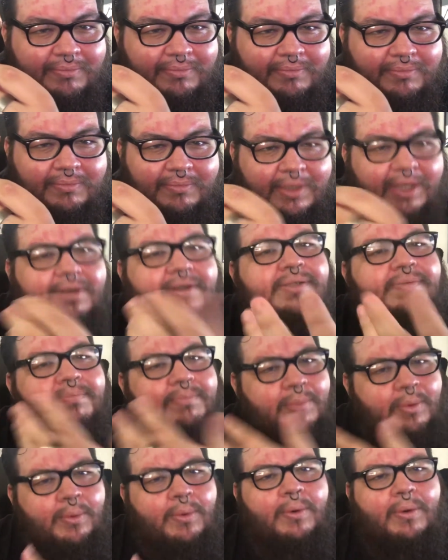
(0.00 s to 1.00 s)
there's
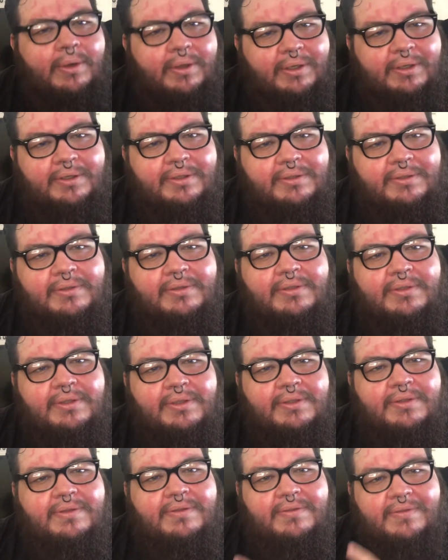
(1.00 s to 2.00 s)
more
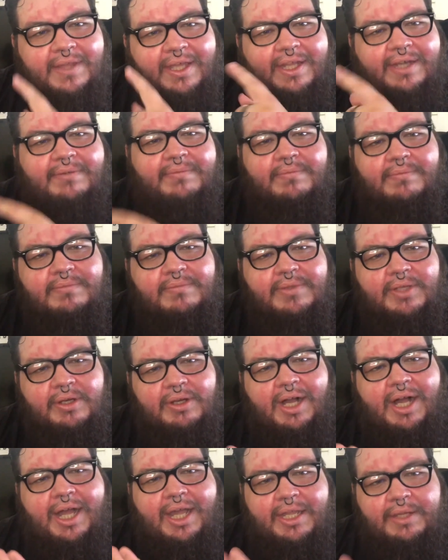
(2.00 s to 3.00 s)
than
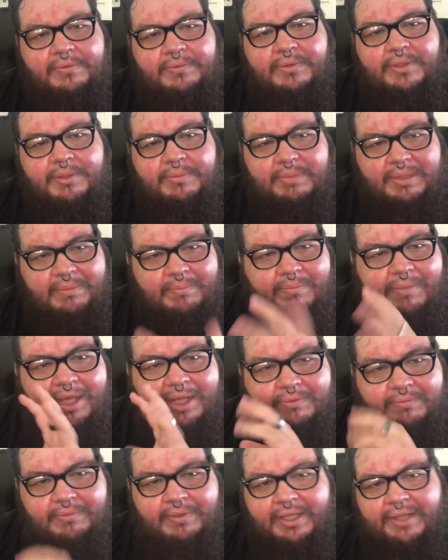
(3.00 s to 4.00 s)
your eye would be
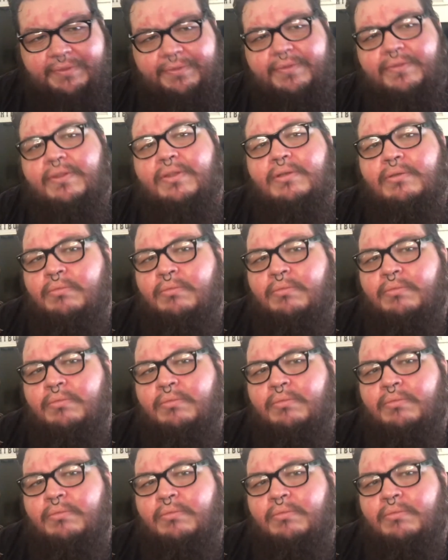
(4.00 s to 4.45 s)
met with.